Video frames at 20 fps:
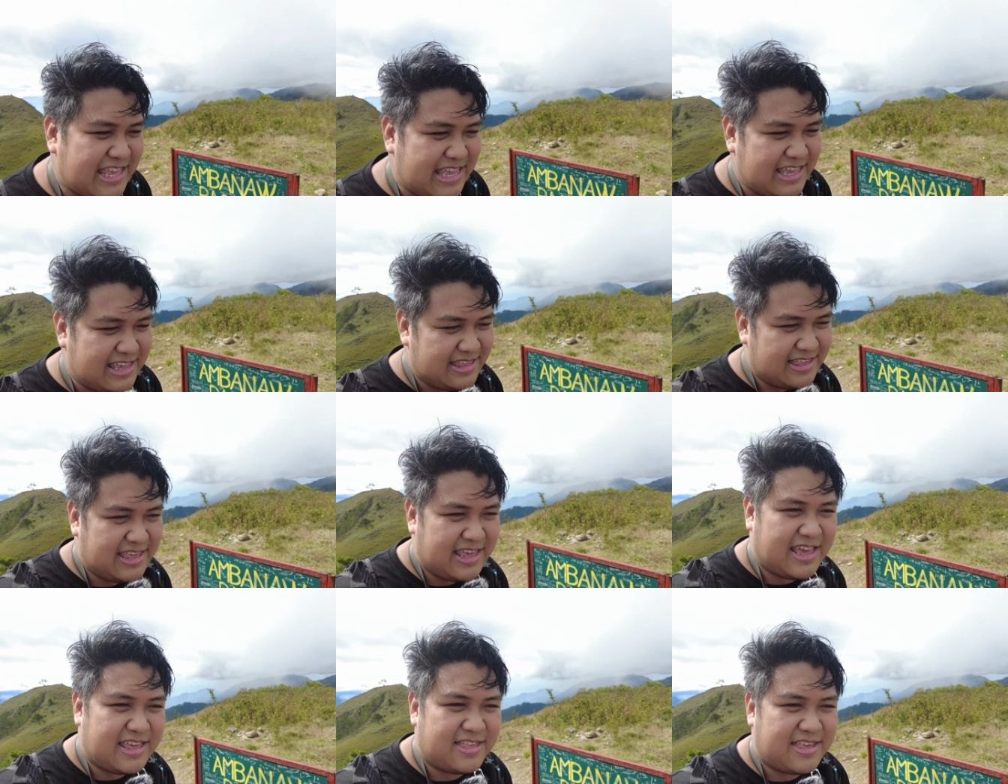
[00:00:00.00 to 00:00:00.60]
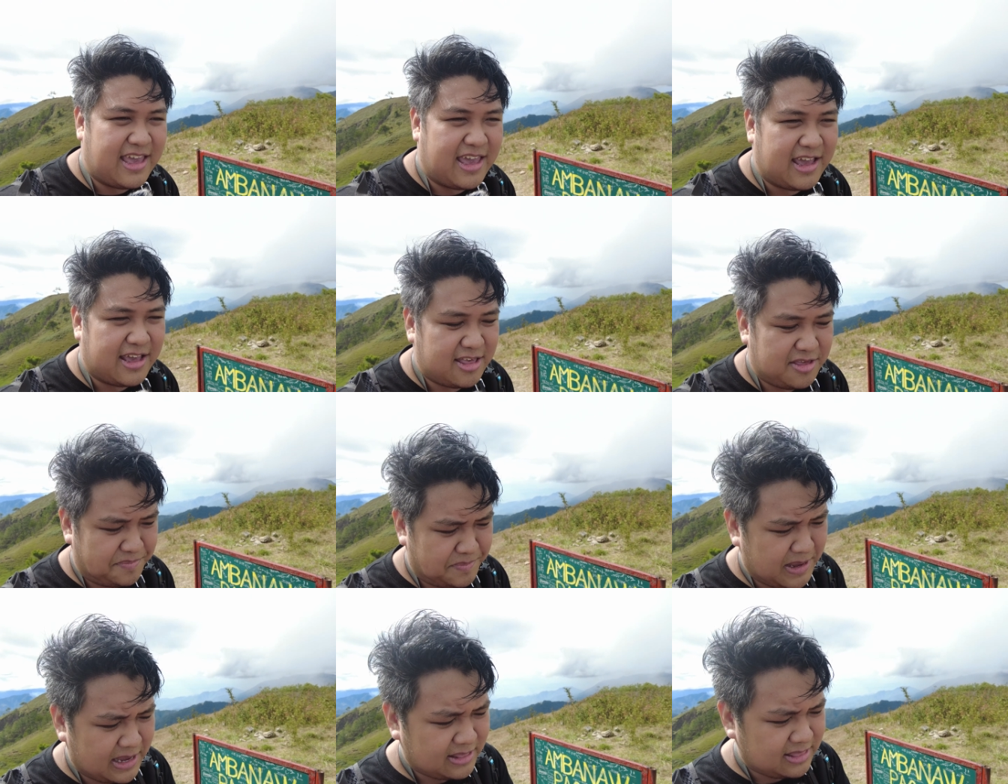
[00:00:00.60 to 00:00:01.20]
easy as I
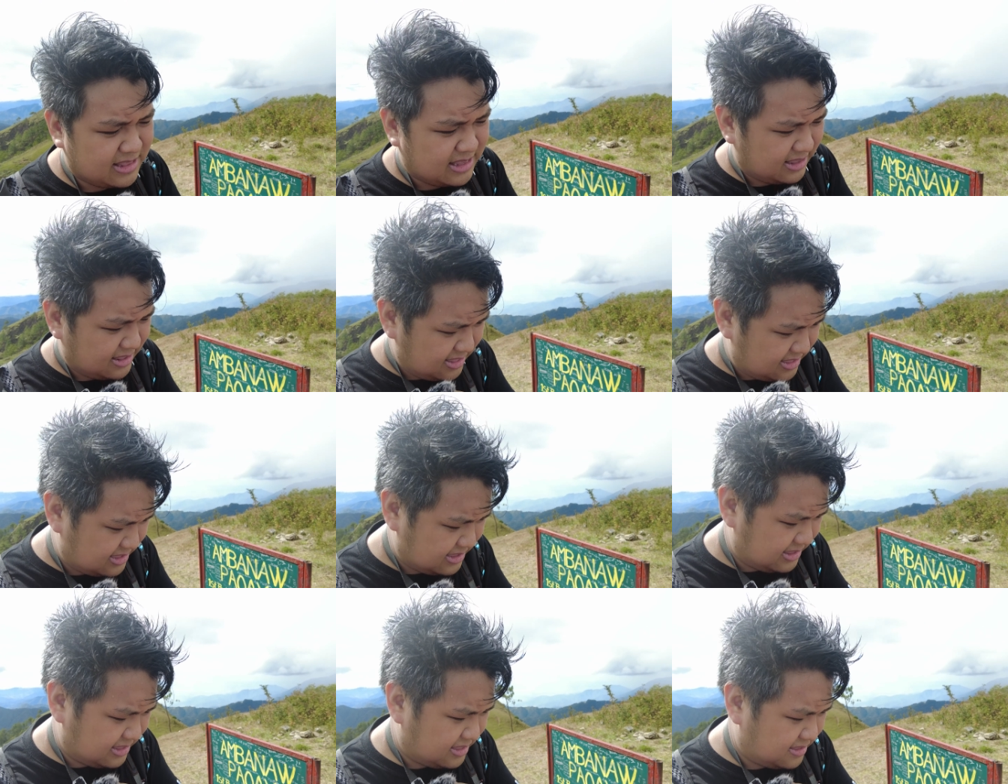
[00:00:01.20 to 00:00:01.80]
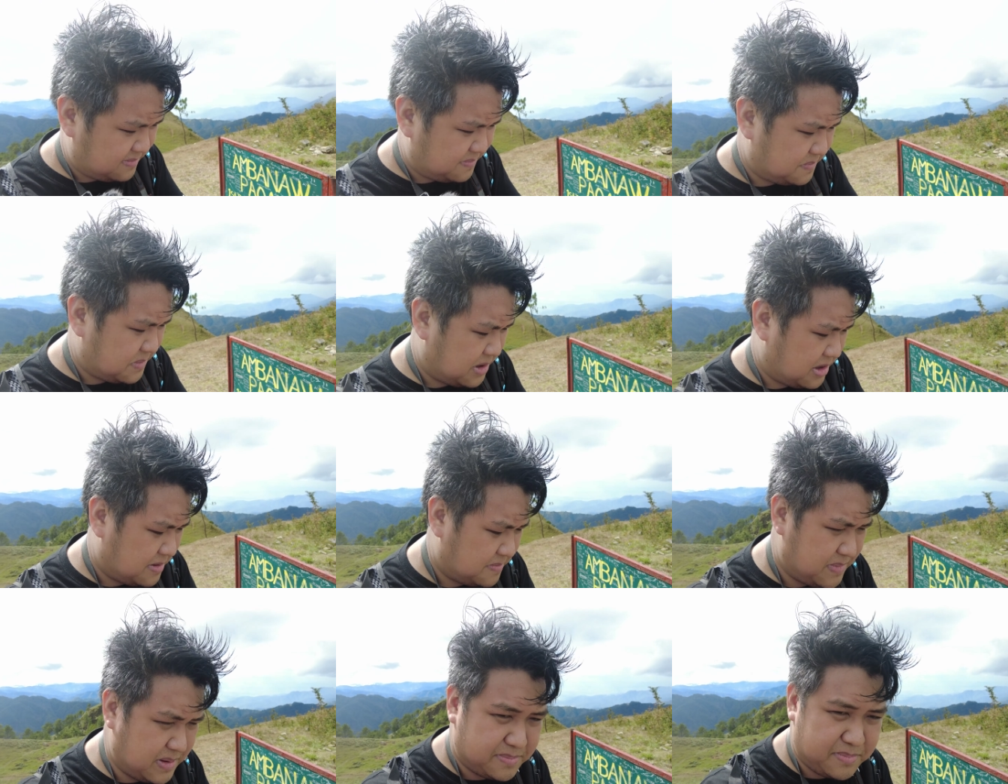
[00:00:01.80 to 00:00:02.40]
expected, since
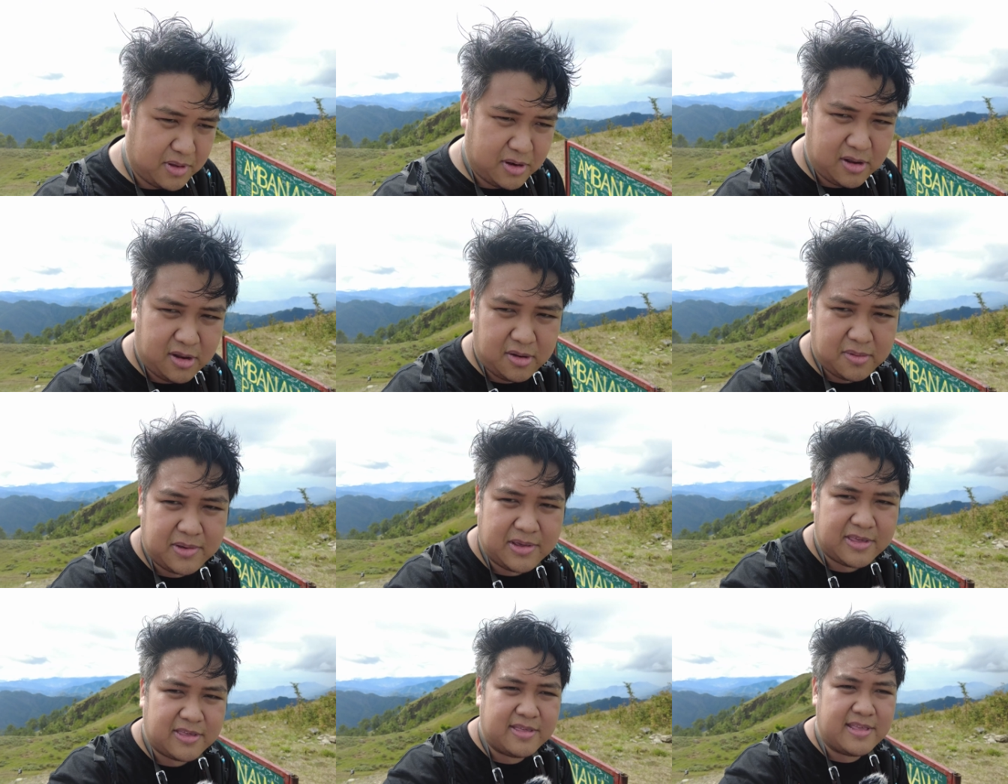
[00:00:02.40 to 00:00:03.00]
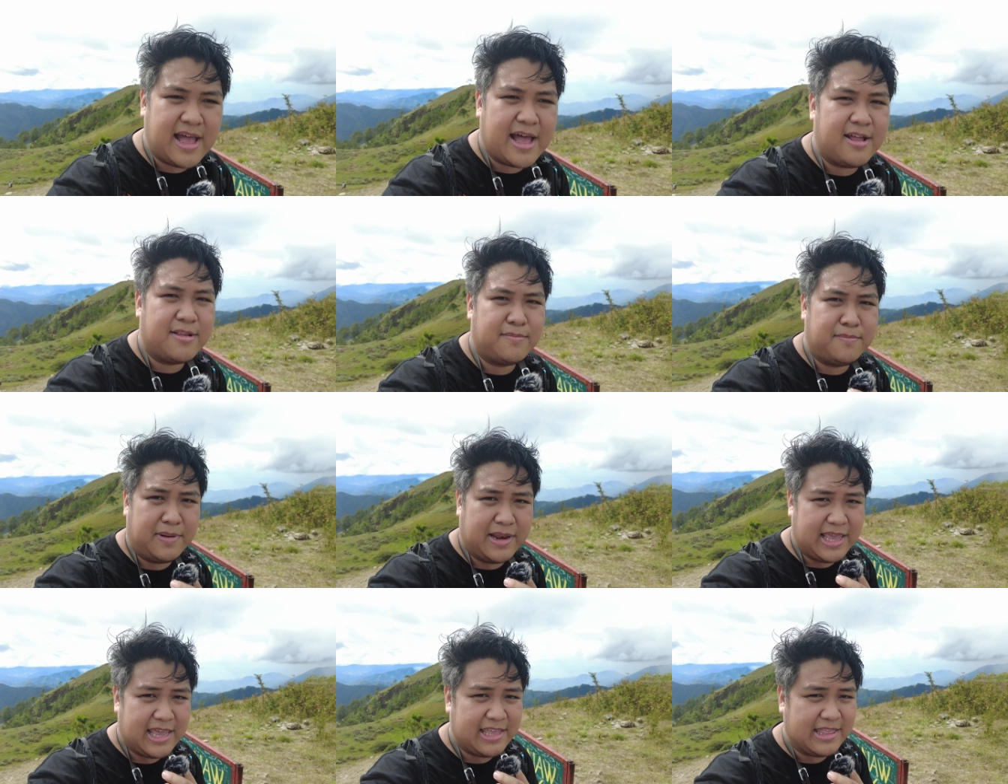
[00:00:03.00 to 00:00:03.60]
people always
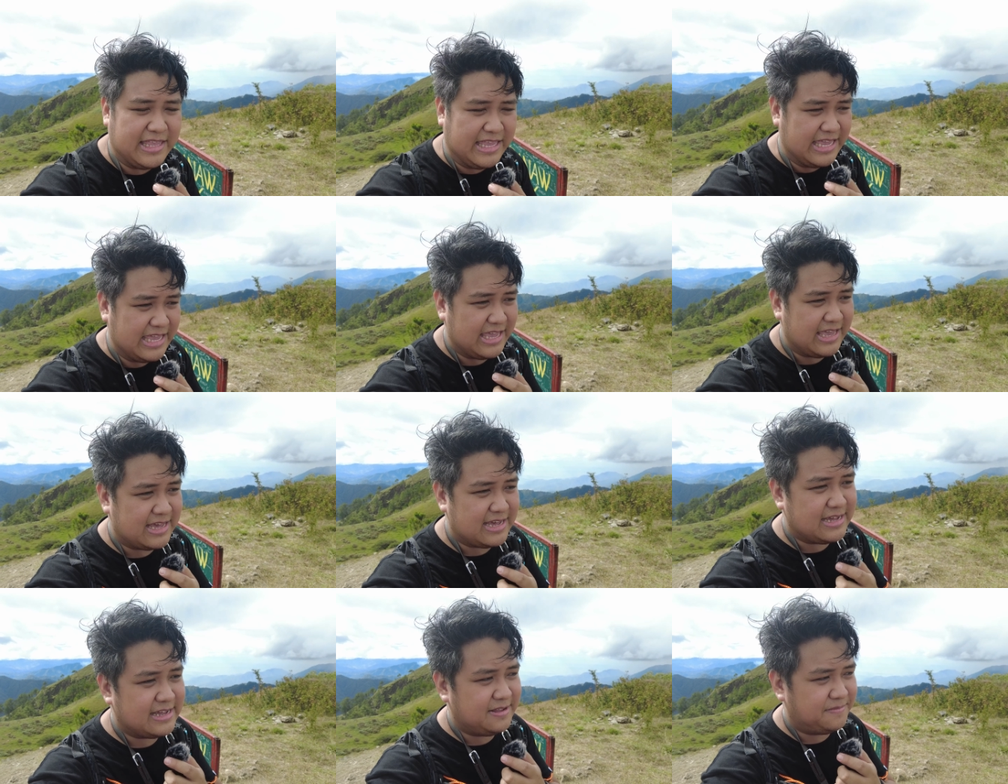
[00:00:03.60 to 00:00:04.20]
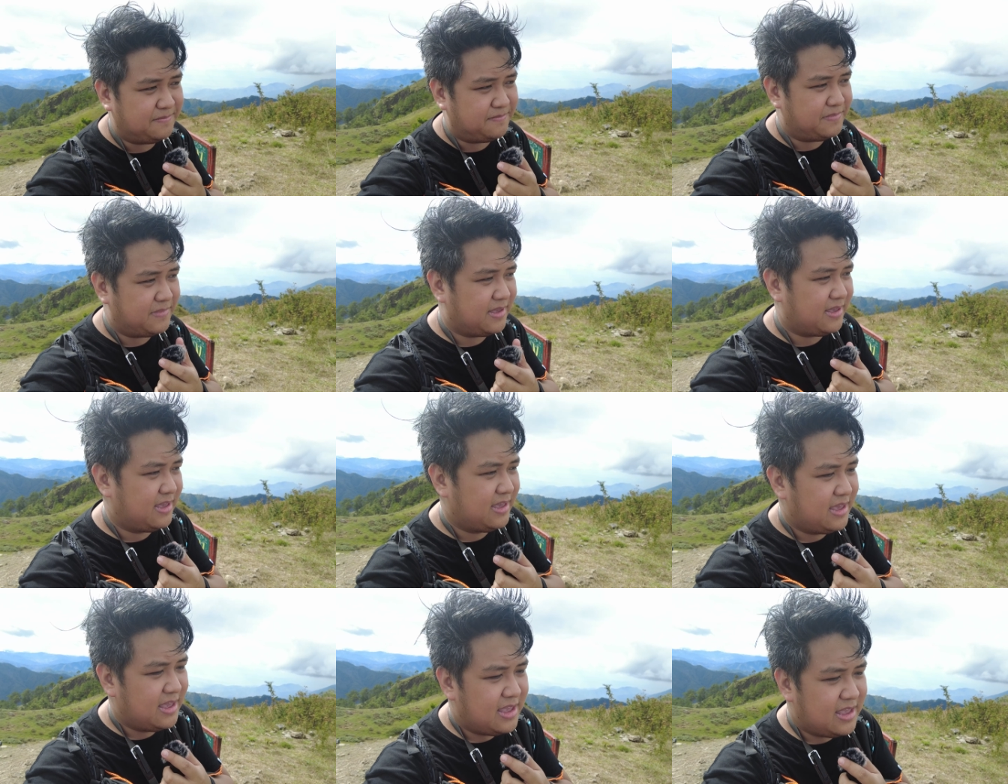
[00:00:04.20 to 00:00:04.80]
downplay
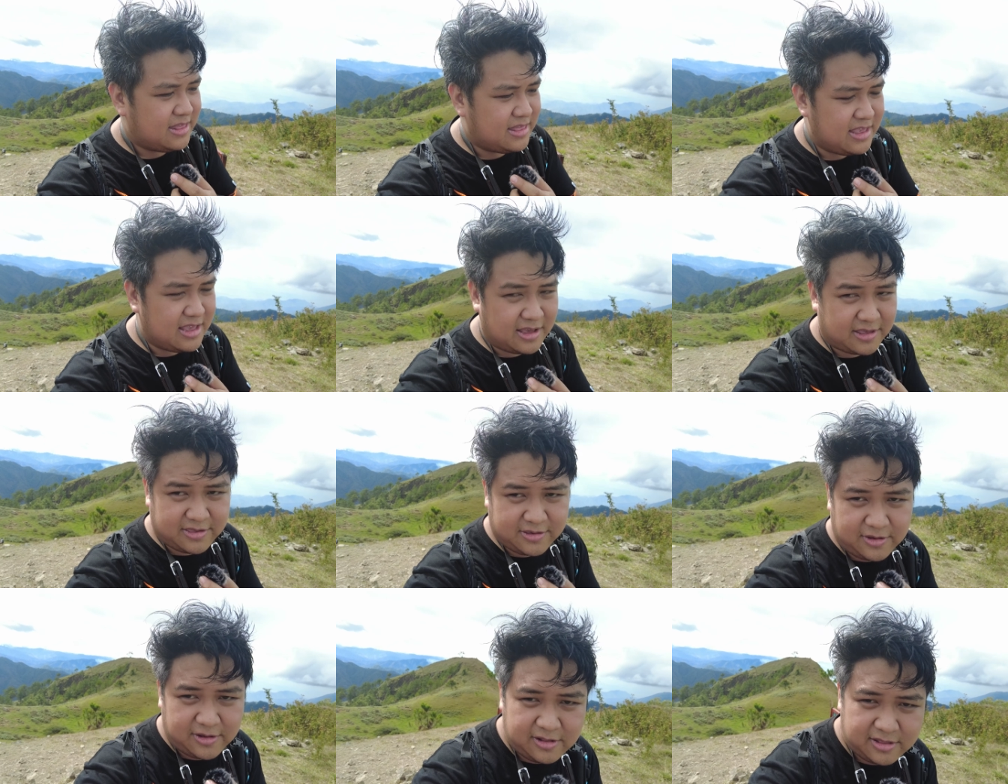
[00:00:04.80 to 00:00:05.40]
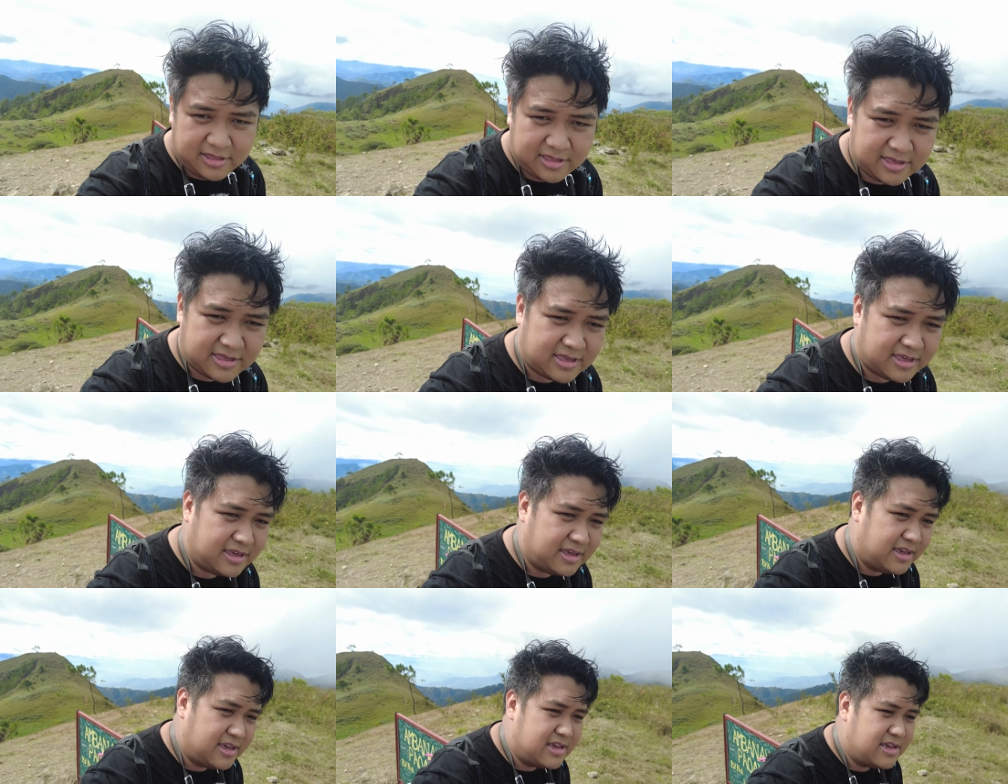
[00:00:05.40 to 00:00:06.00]
the assaults.